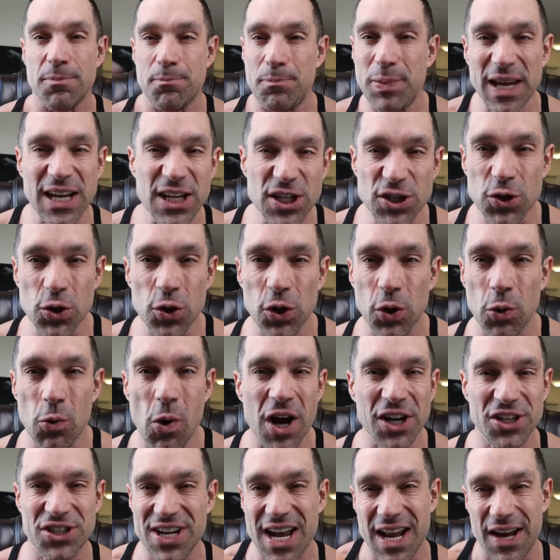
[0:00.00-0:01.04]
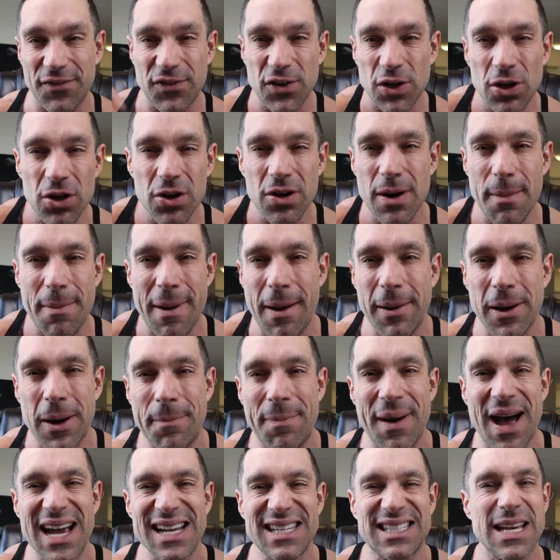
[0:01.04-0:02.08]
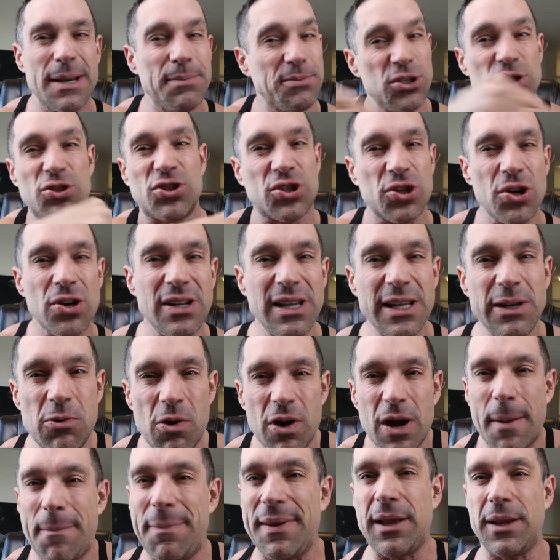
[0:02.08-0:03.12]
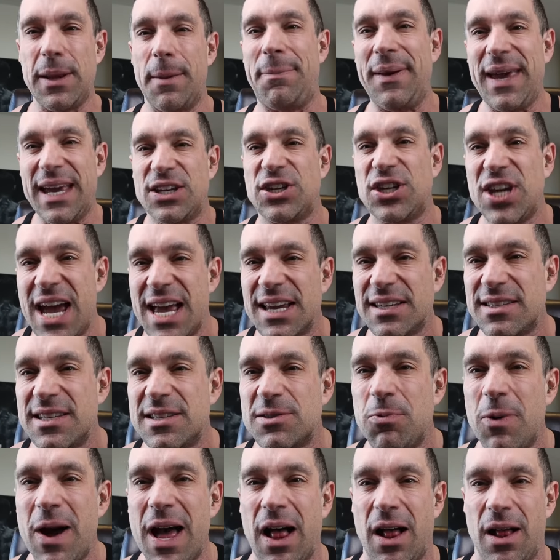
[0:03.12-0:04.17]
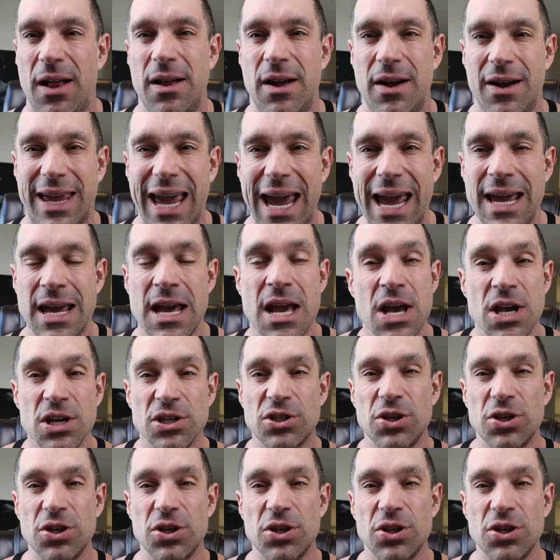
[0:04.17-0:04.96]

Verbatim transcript: Be sure to watch that. If you learn about your biceps, you certainly want to build a big chest as well, okay?